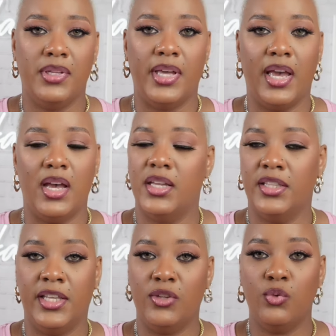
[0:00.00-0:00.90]
beat that.
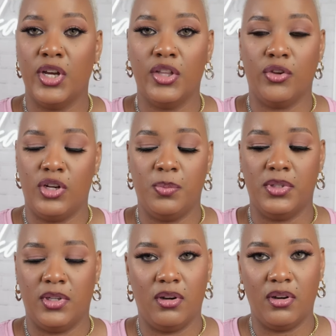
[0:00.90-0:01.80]
And then you get
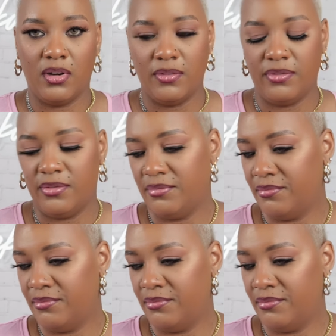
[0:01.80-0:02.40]
30% off.